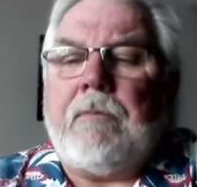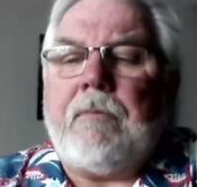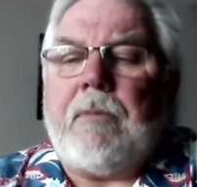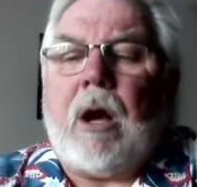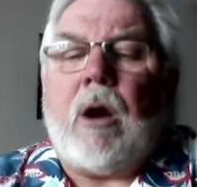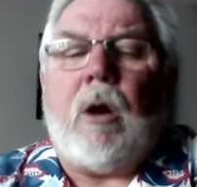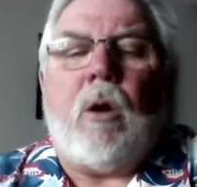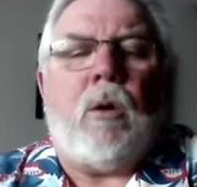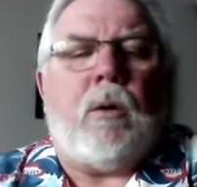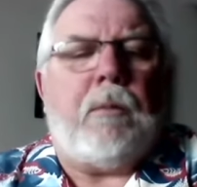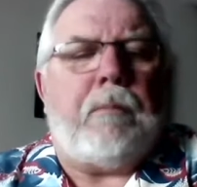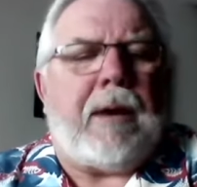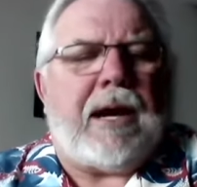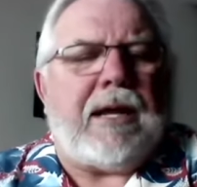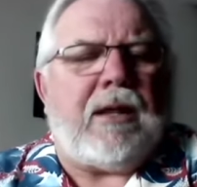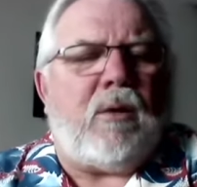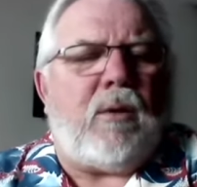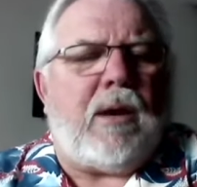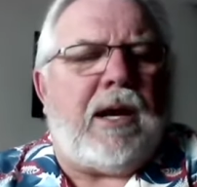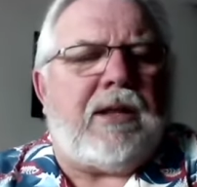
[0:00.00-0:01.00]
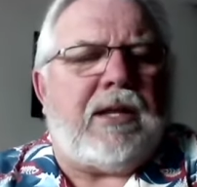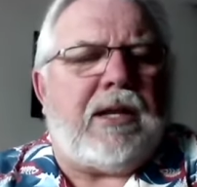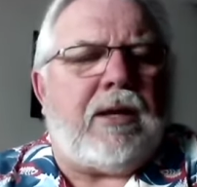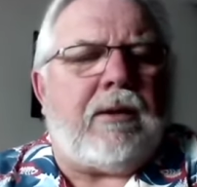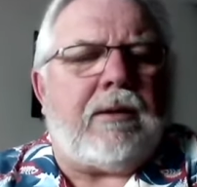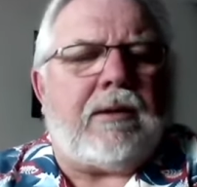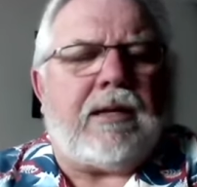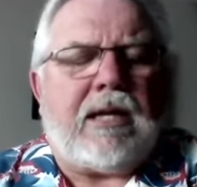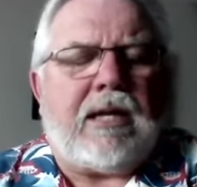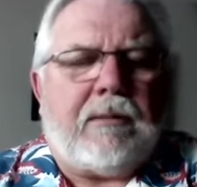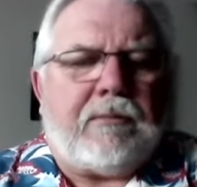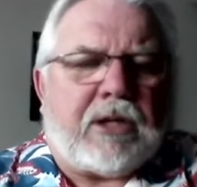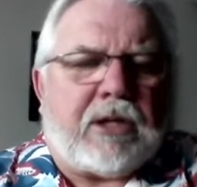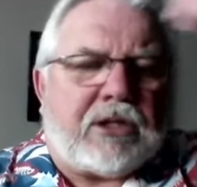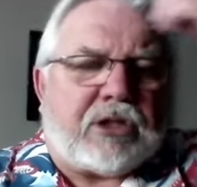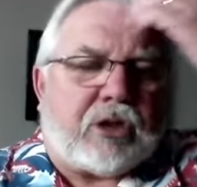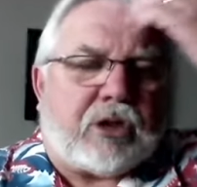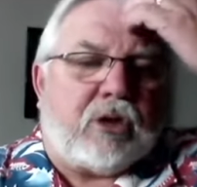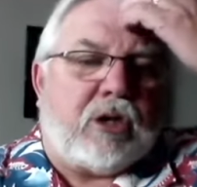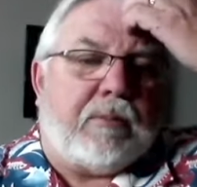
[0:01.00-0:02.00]
Oh, by the way, the other thing I'm
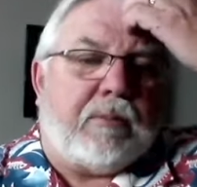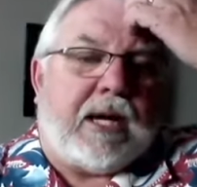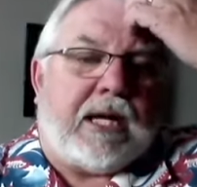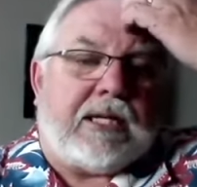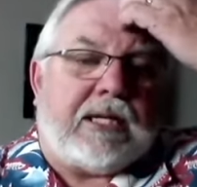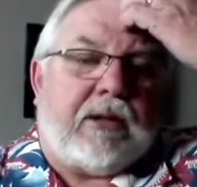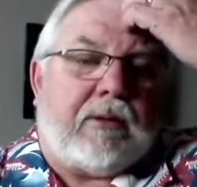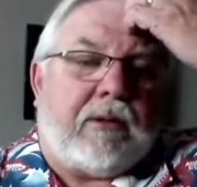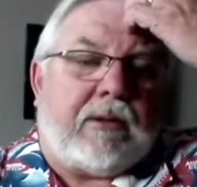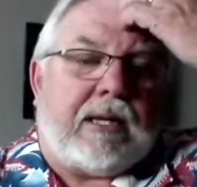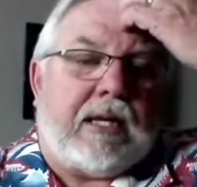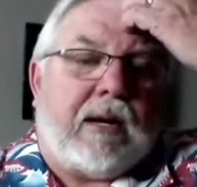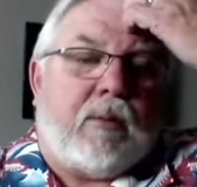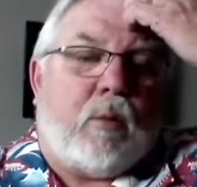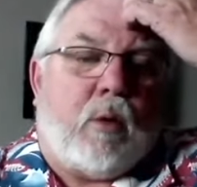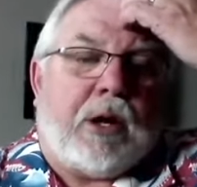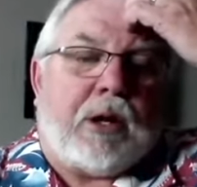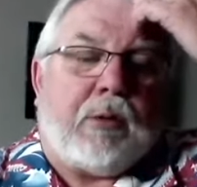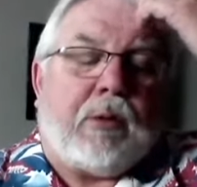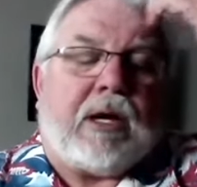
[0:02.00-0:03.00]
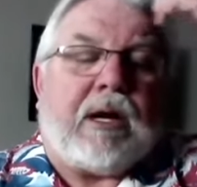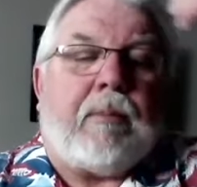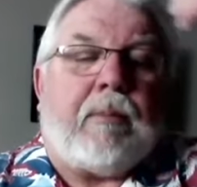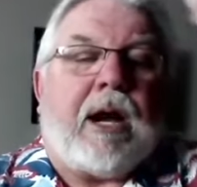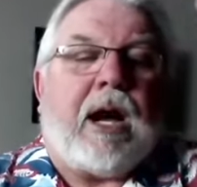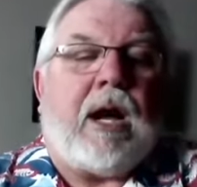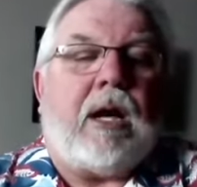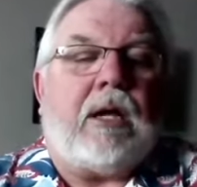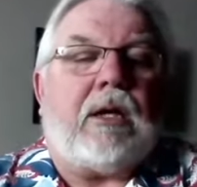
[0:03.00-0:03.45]
concerned about, the other thing I'm wondering about,